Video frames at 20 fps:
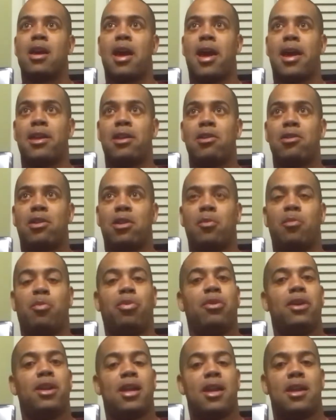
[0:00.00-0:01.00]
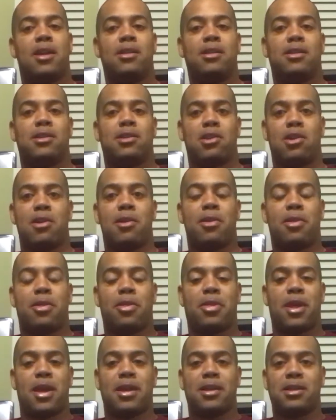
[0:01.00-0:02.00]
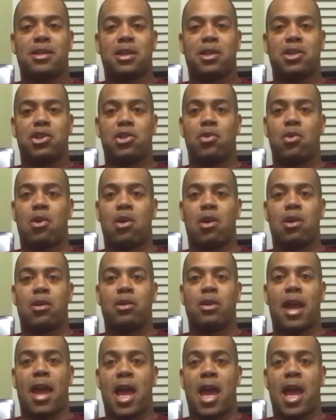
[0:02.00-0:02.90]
and you can put in certain things that you are